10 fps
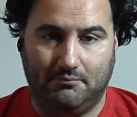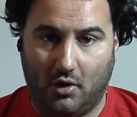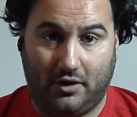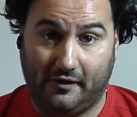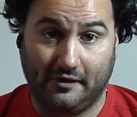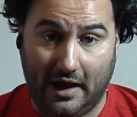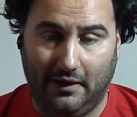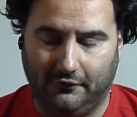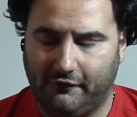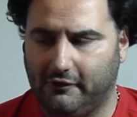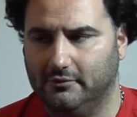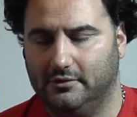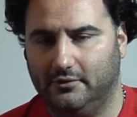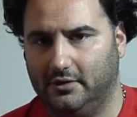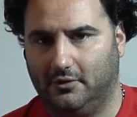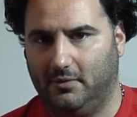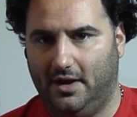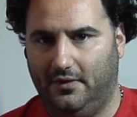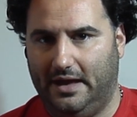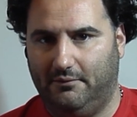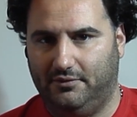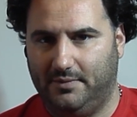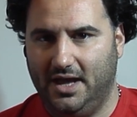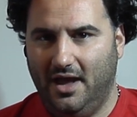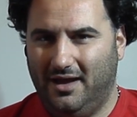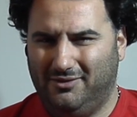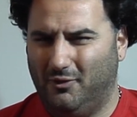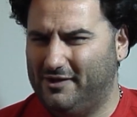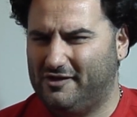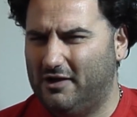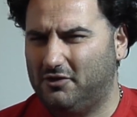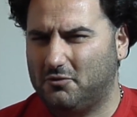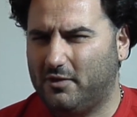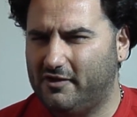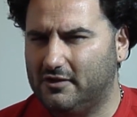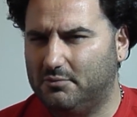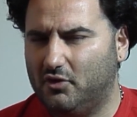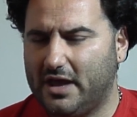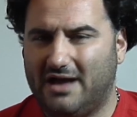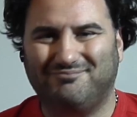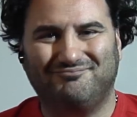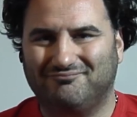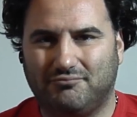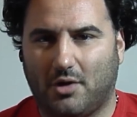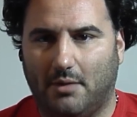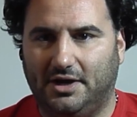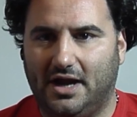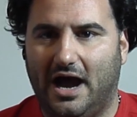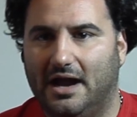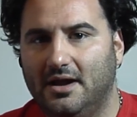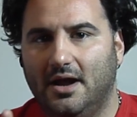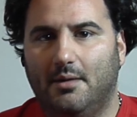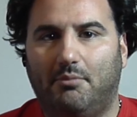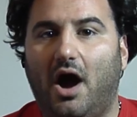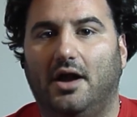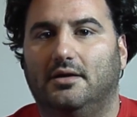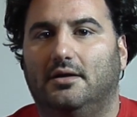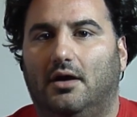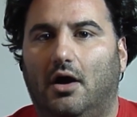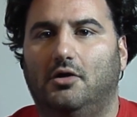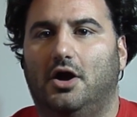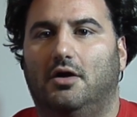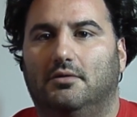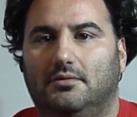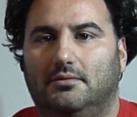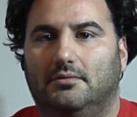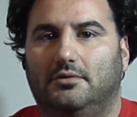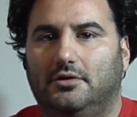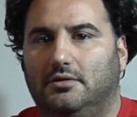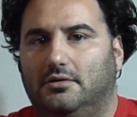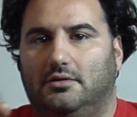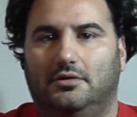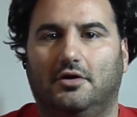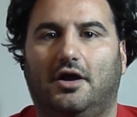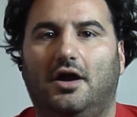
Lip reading: Marxist college student, you could agree on that with me. Do I sound unreasonable yet? Probably not. But, oh no, you're